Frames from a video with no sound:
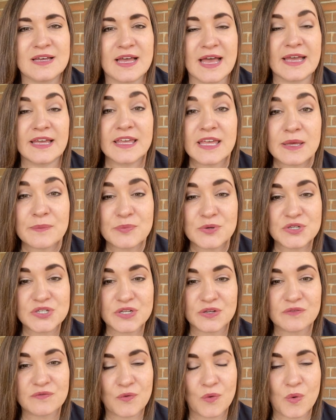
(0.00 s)
And keep
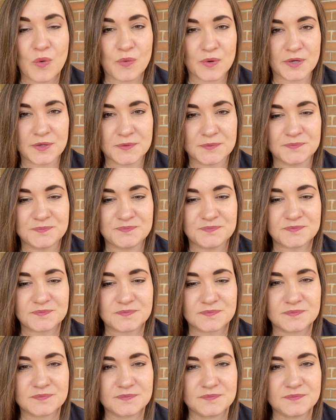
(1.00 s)
pushing forward.
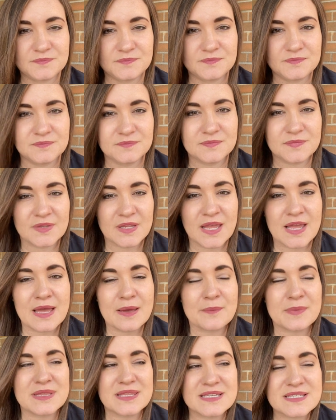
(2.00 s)

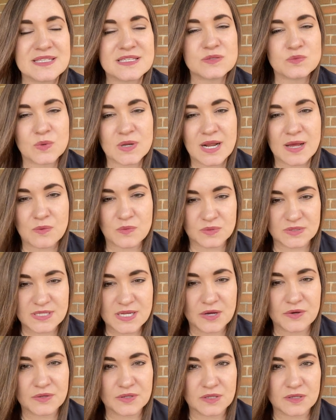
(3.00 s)
But this is what I will
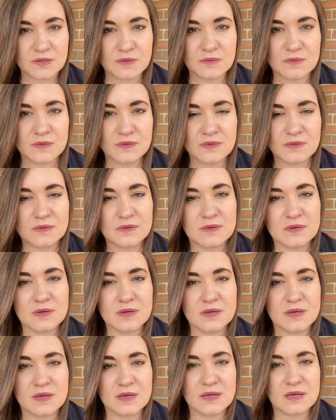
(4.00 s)
tell you,
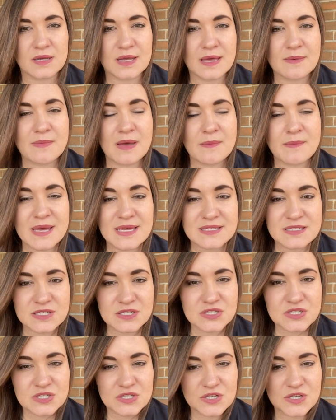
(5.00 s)
and my
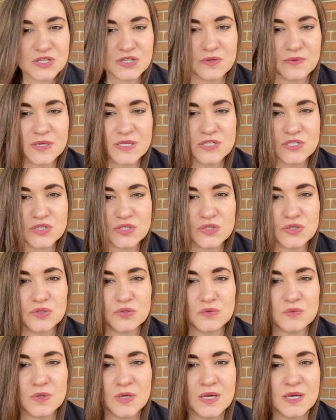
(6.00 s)
message to you as
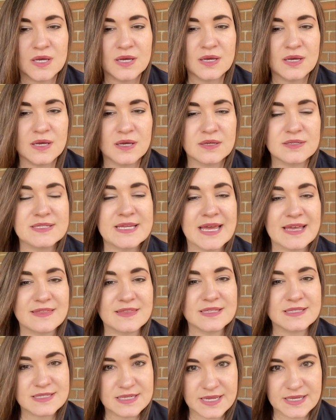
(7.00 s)
you take
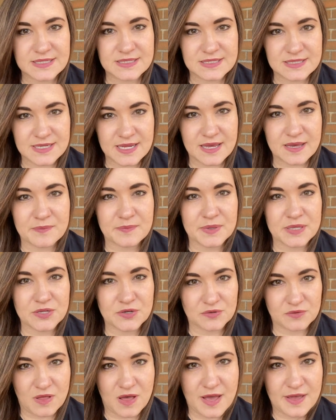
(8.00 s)
this next step in
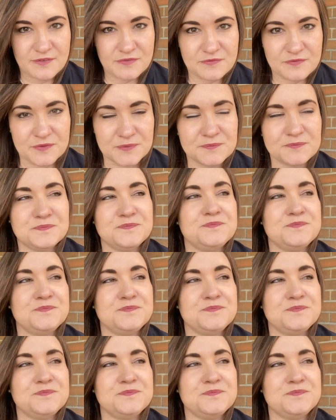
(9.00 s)
your life.